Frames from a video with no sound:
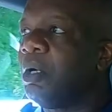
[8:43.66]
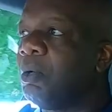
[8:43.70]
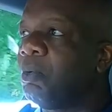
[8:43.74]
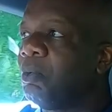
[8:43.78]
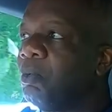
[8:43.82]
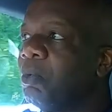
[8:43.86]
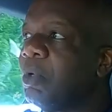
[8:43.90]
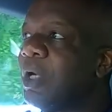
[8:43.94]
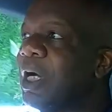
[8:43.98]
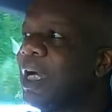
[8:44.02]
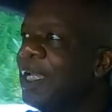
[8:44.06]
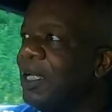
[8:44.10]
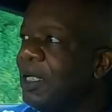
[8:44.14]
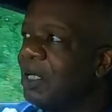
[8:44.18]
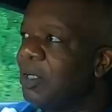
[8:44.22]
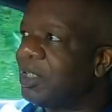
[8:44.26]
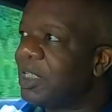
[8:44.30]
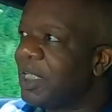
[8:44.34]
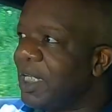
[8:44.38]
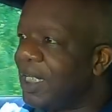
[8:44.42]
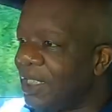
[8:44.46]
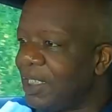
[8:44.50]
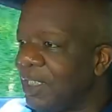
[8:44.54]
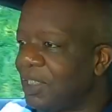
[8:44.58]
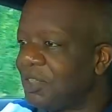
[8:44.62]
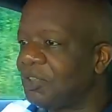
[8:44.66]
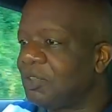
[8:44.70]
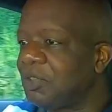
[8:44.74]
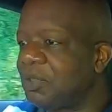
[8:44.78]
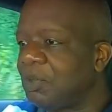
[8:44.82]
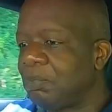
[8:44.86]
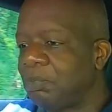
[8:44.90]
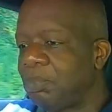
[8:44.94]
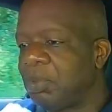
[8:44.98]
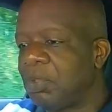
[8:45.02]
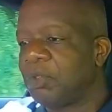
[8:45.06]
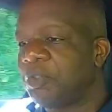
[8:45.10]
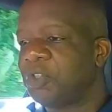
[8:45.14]
Right, okay, let's
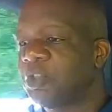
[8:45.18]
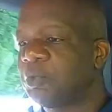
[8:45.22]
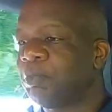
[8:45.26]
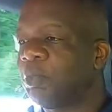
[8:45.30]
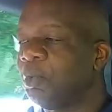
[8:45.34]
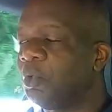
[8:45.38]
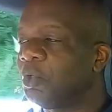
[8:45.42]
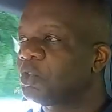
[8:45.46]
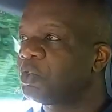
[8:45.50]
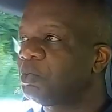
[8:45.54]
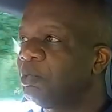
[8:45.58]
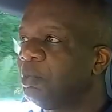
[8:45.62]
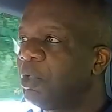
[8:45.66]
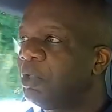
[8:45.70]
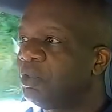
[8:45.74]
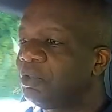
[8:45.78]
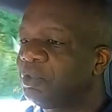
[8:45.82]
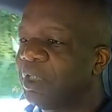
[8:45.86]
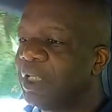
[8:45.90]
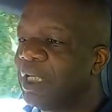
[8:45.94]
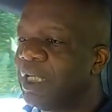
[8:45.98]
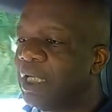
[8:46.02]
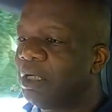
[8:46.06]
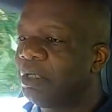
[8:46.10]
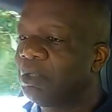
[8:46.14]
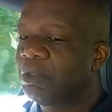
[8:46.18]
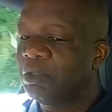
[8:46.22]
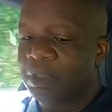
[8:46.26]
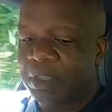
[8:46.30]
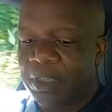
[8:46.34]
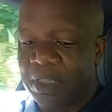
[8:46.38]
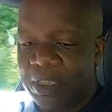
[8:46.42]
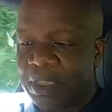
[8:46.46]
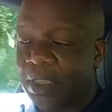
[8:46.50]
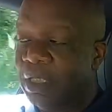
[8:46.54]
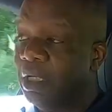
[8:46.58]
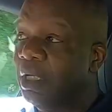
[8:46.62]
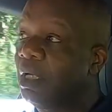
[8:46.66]
put in sports mode now,
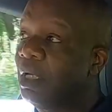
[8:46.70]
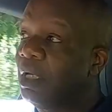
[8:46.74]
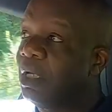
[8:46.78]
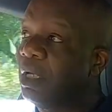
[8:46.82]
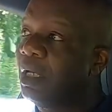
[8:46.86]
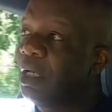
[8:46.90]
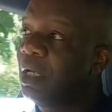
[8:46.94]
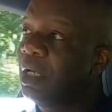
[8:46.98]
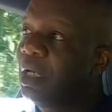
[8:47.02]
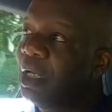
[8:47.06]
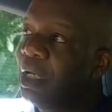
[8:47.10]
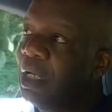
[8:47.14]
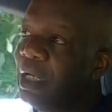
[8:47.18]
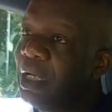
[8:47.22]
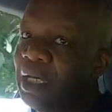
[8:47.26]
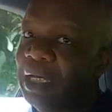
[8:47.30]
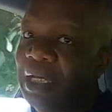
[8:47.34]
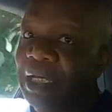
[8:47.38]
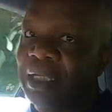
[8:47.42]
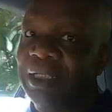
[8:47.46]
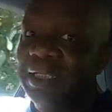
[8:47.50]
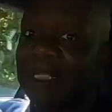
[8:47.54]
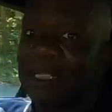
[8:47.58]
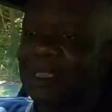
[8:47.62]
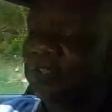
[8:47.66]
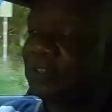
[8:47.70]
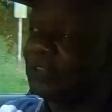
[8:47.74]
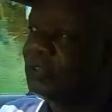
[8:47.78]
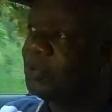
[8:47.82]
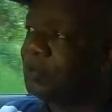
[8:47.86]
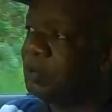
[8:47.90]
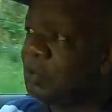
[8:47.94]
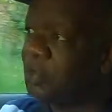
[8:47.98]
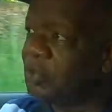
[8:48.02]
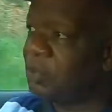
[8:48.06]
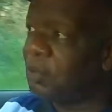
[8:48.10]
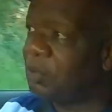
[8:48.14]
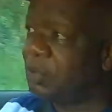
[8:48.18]
and let's
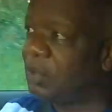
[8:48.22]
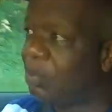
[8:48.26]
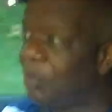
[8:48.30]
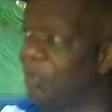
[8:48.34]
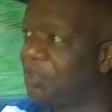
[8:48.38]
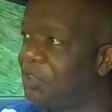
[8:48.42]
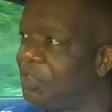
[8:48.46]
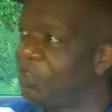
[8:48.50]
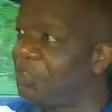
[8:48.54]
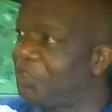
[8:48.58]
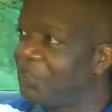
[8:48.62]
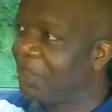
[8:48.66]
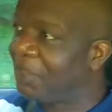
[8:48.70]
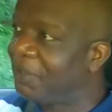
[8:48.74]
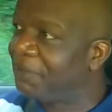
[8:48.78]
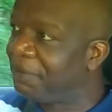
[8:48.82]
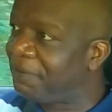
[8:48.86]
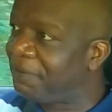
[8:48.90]
do some twisted stuff